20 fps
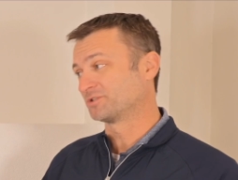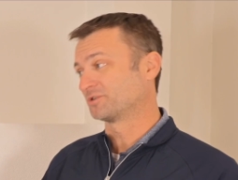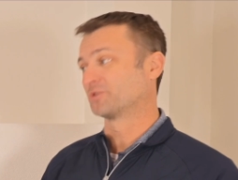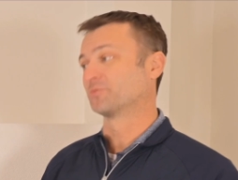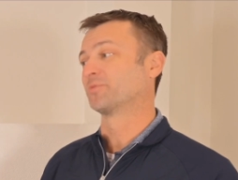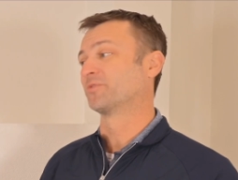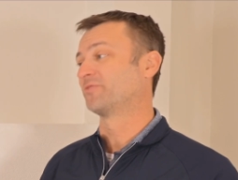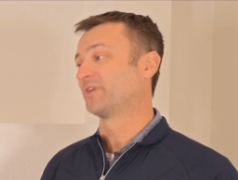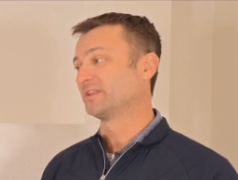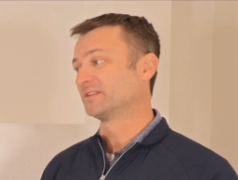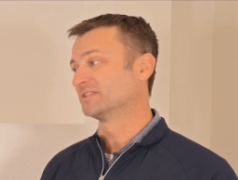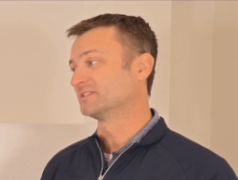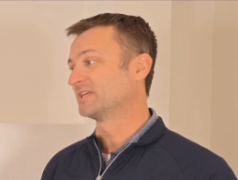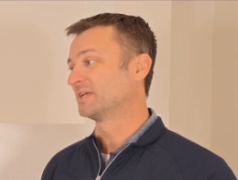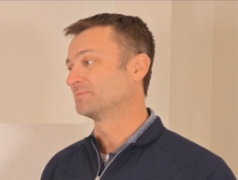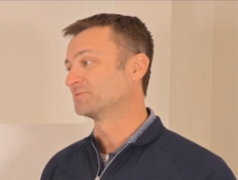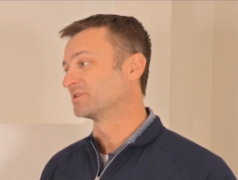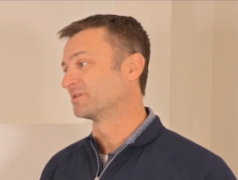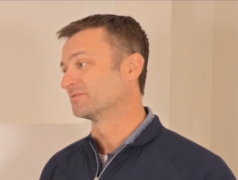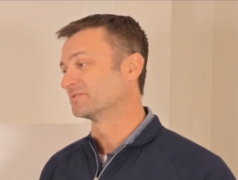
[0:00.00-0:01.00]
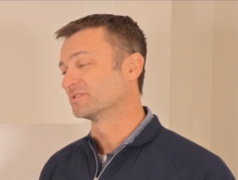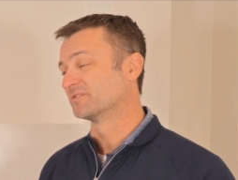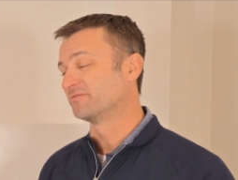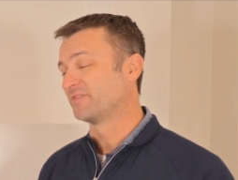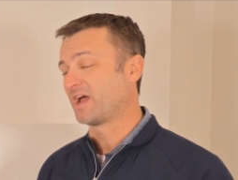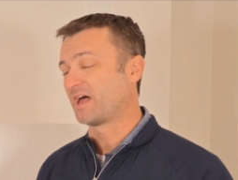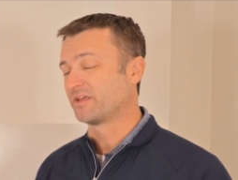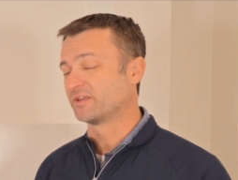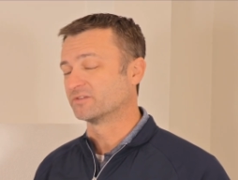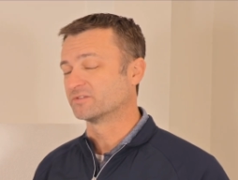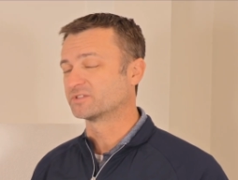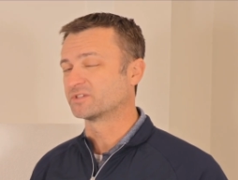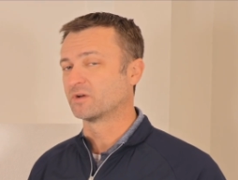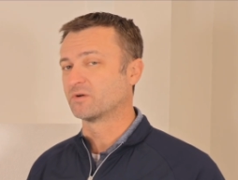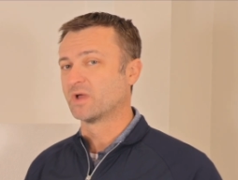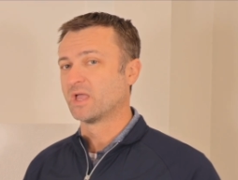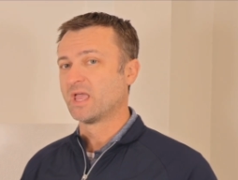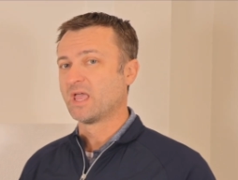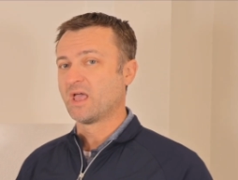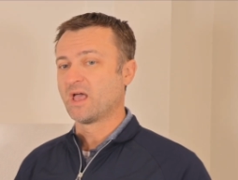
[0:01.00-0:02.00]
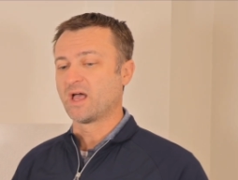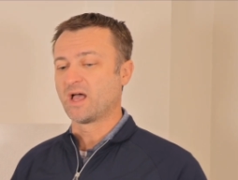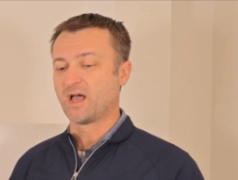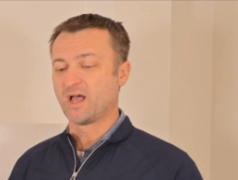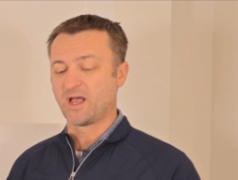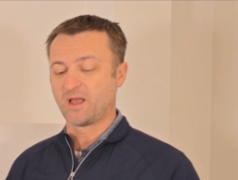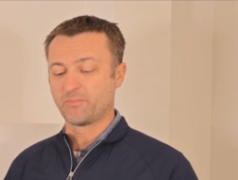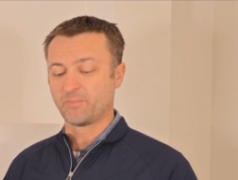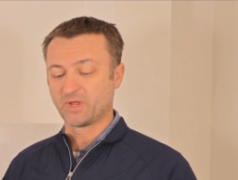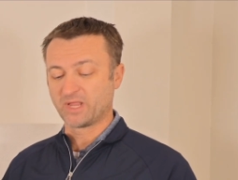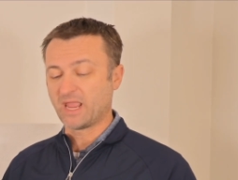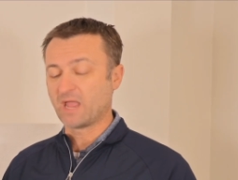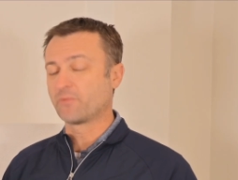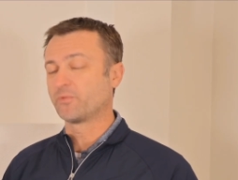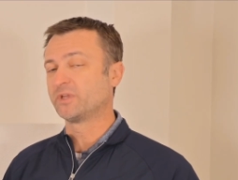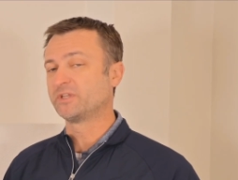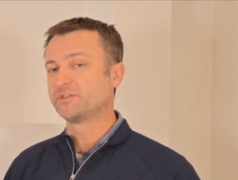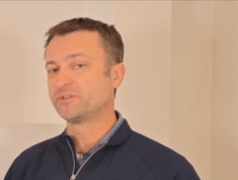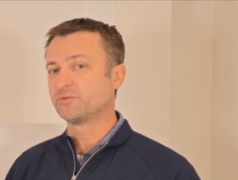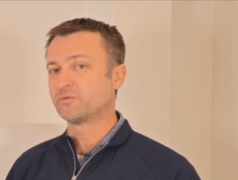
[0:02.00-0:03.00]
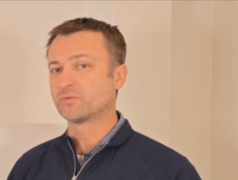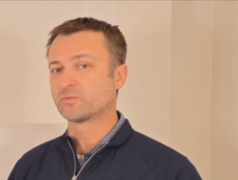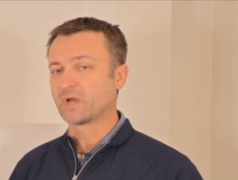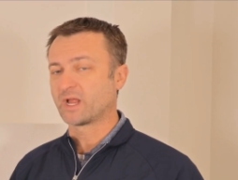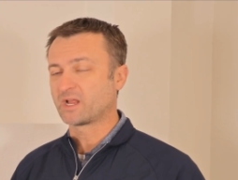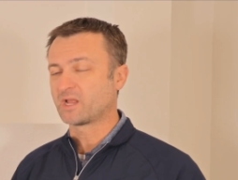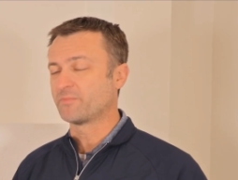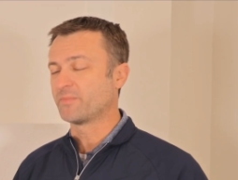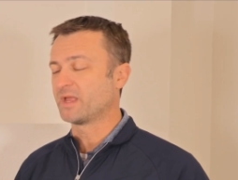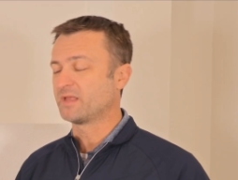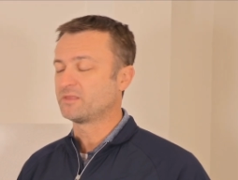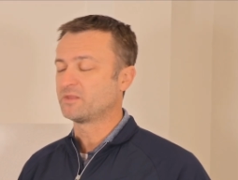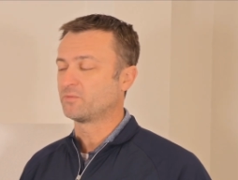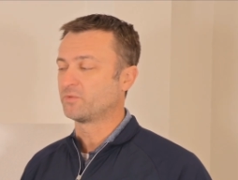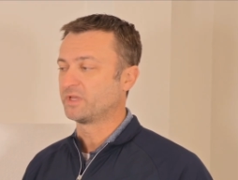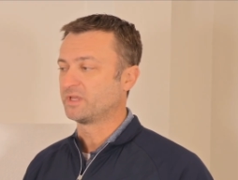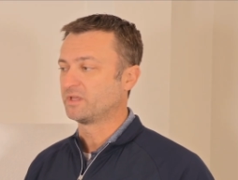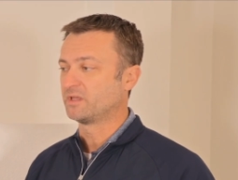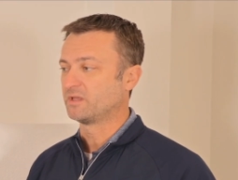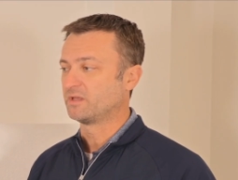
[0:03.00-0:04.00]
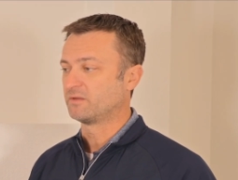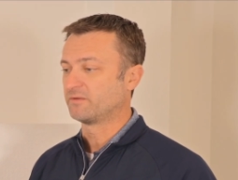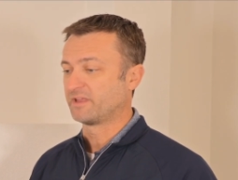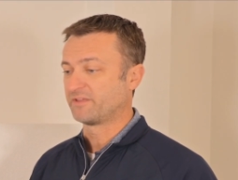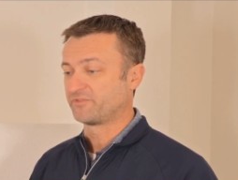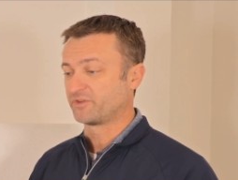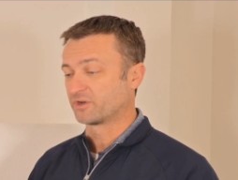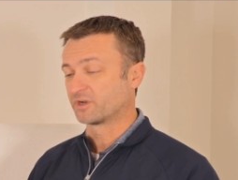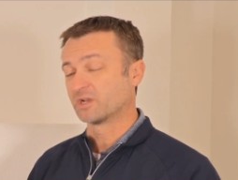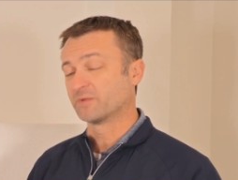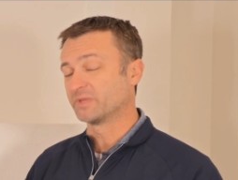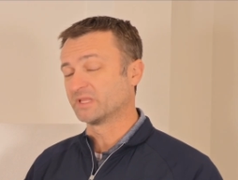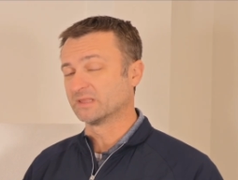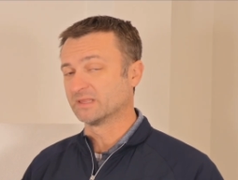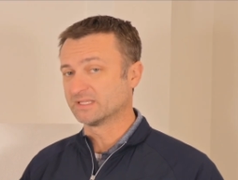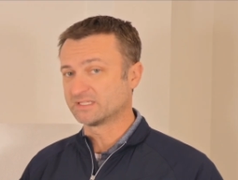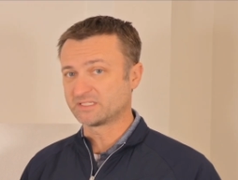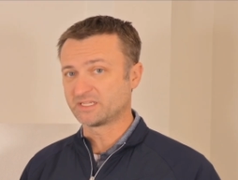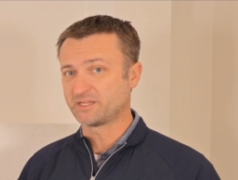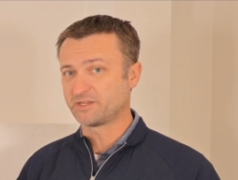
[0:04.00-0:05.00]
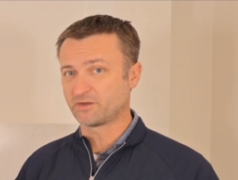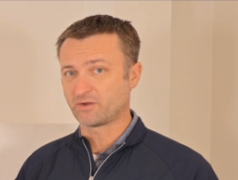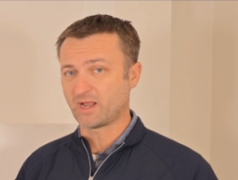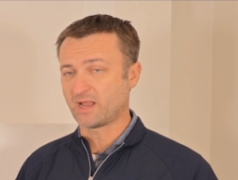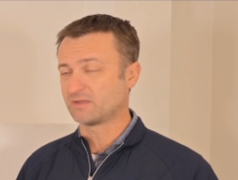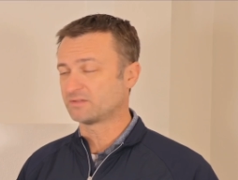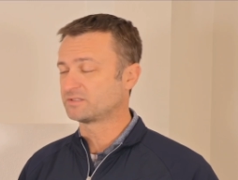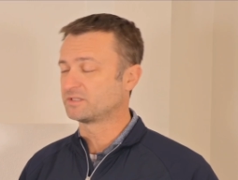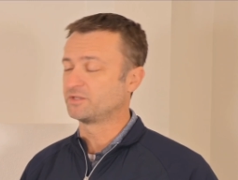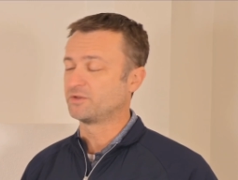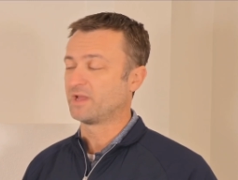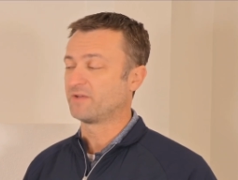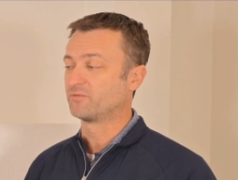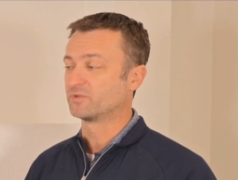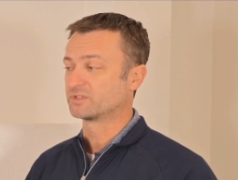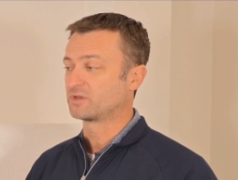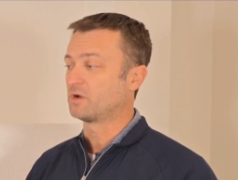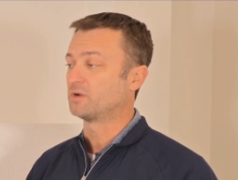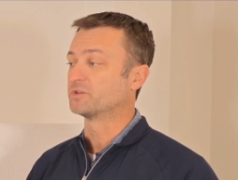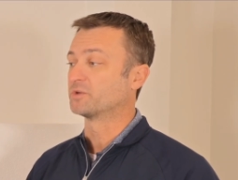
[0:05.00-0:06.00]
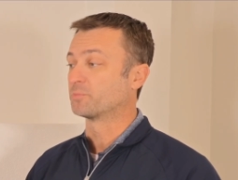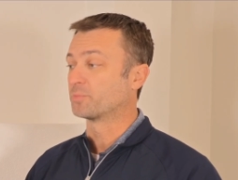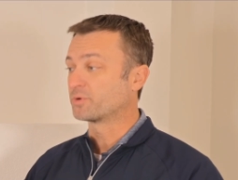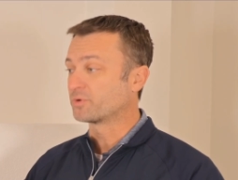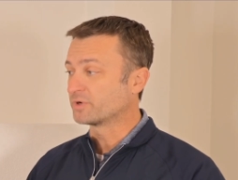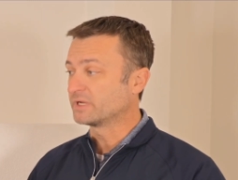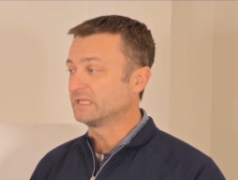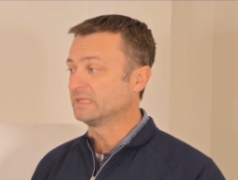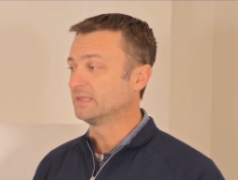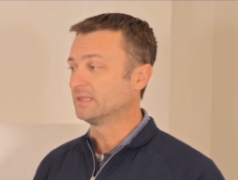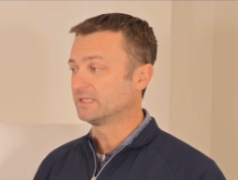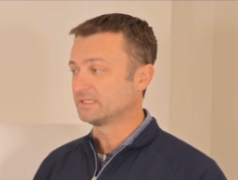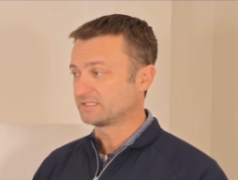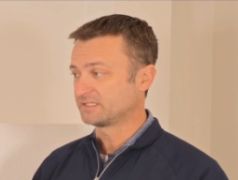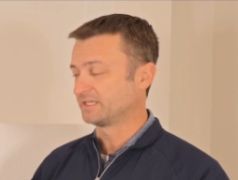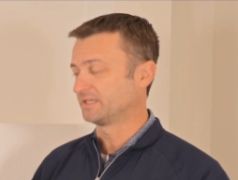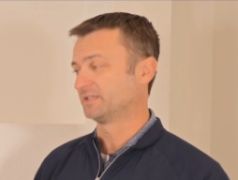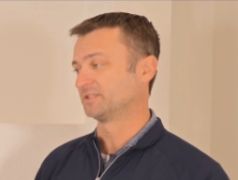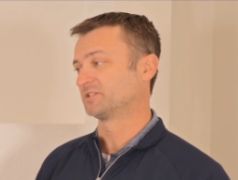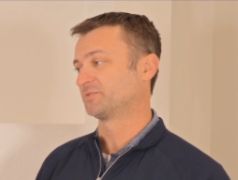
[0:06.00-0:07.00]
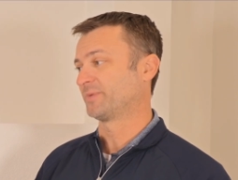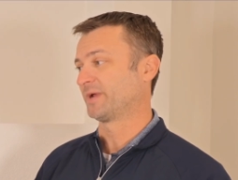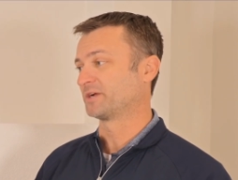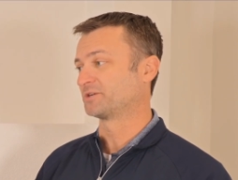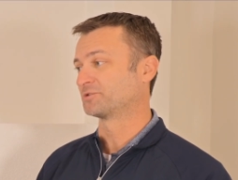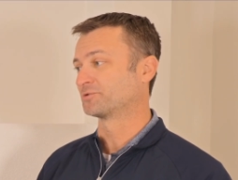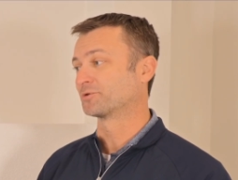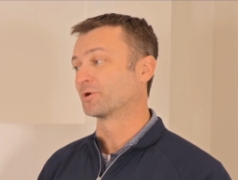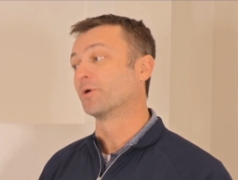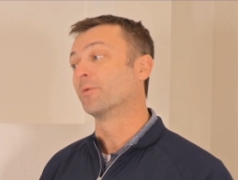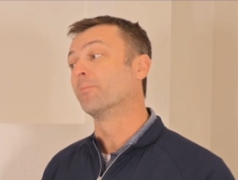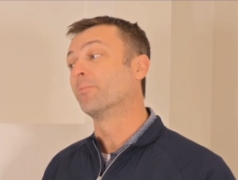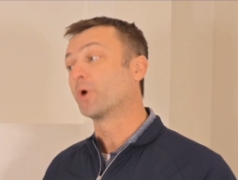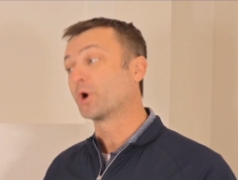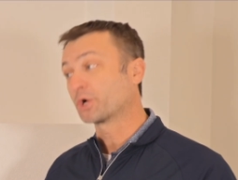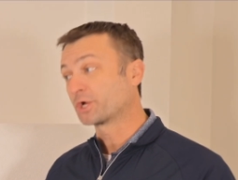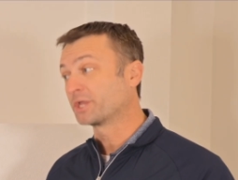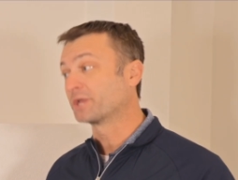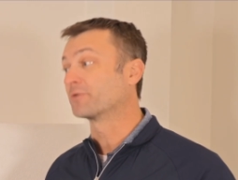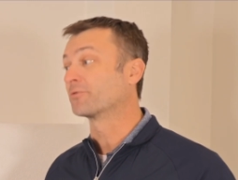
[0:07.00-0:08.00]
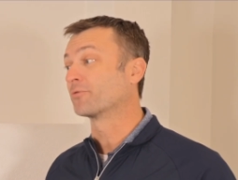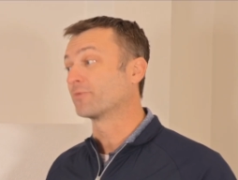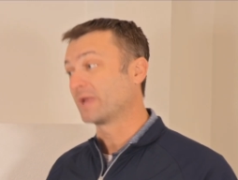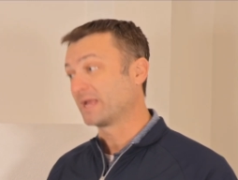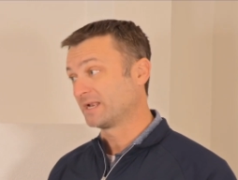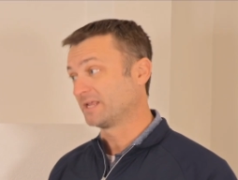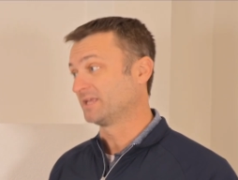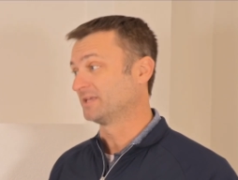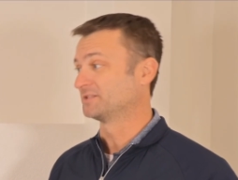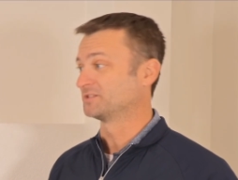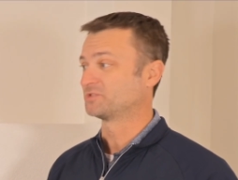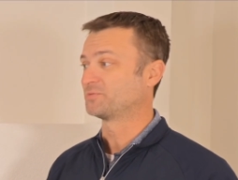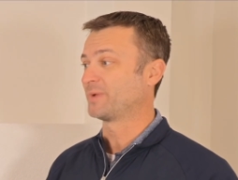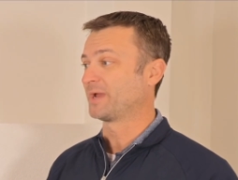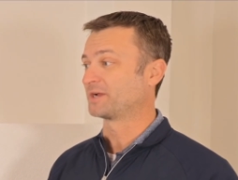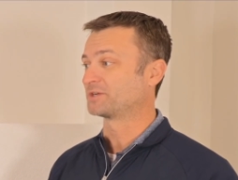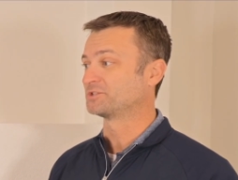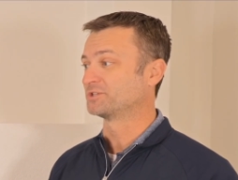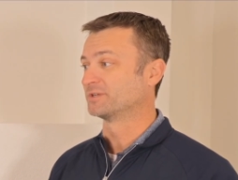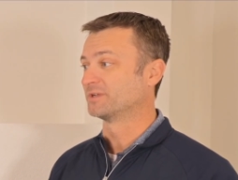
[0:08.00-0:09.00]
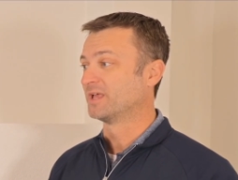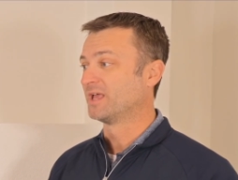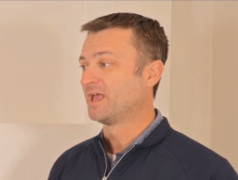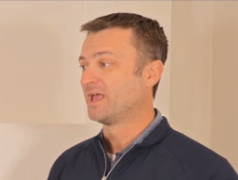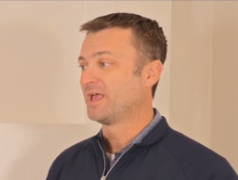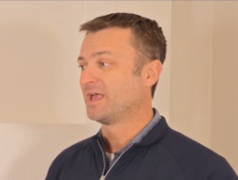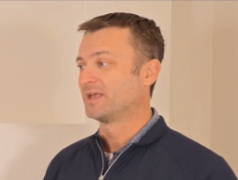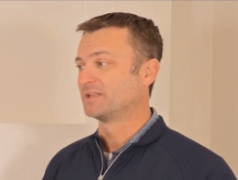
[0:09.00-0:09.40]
we're still going to provide the same service and value. So, um, but yeah, we do recommend that we, if you're going to be listing your house, that you have what's called a pre-listing inspection or a market market ready inspection.